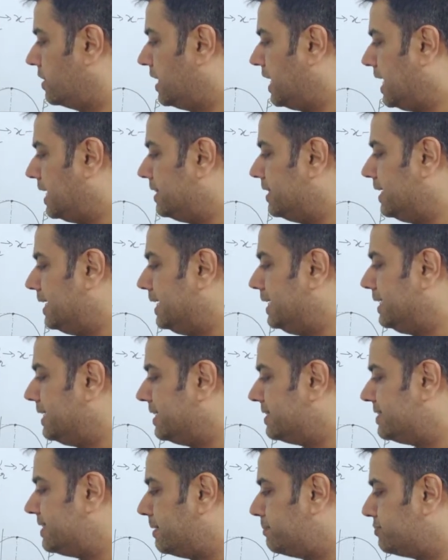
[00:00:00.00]
and
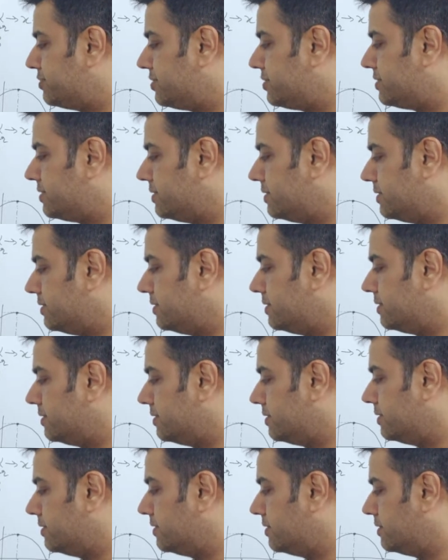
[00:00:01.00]
intercepts,
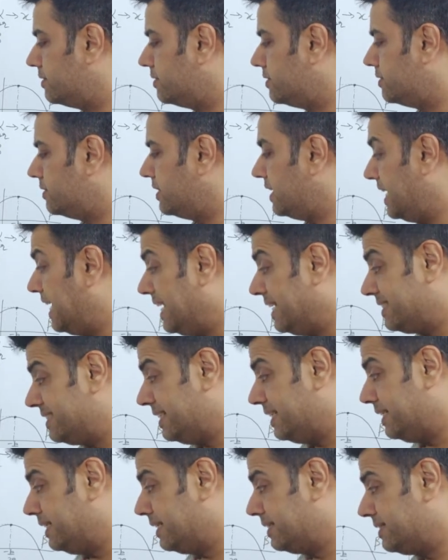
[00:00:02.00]

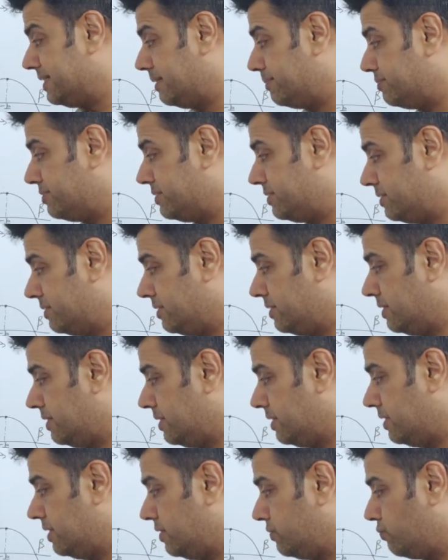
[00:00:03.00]
x-intercepts
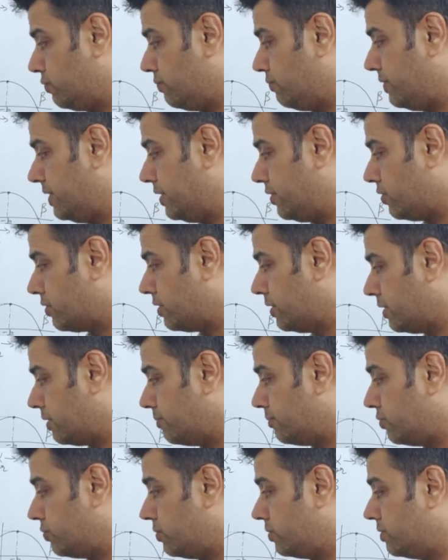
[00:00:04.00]
is what we are talking
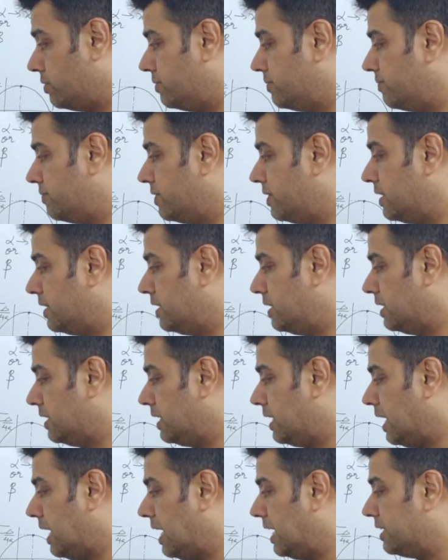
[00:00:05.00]
about,
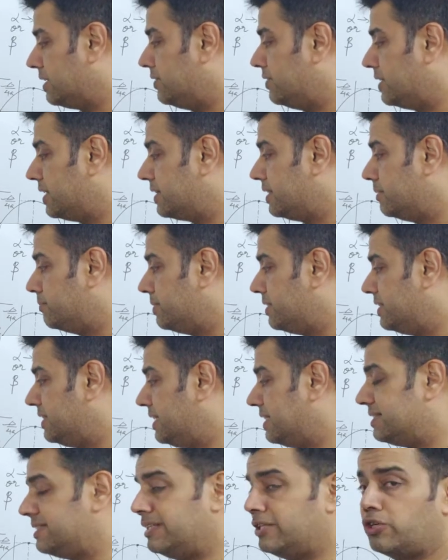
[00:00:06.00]
are nothing but
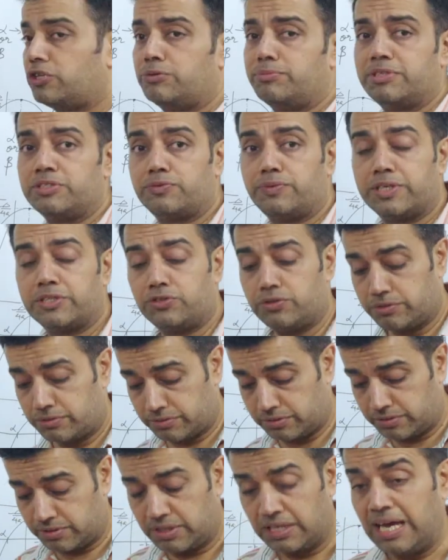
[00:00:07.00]
they are synonymous
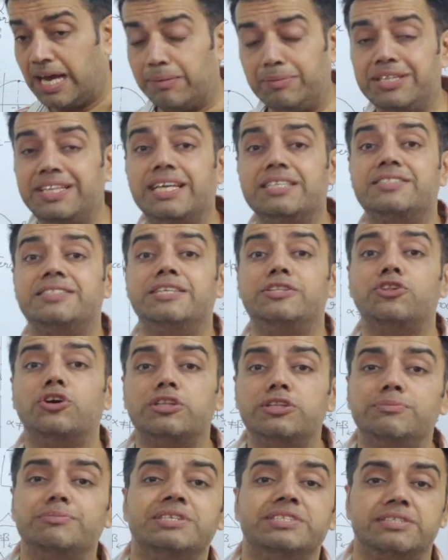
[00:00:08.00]
functions. I mean, they are
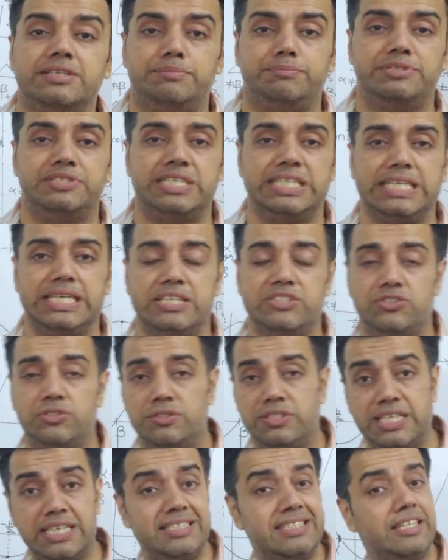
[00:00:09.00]
synonymous
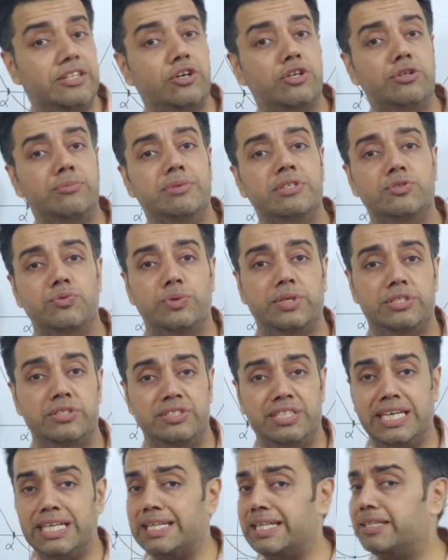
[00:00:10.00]
representations, they are synonymous
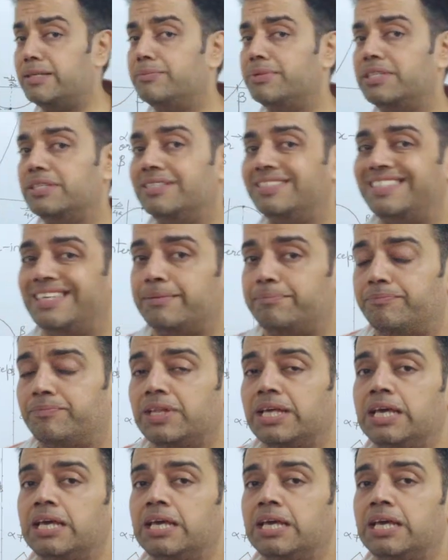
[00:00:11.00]
words, they are nothing but the same.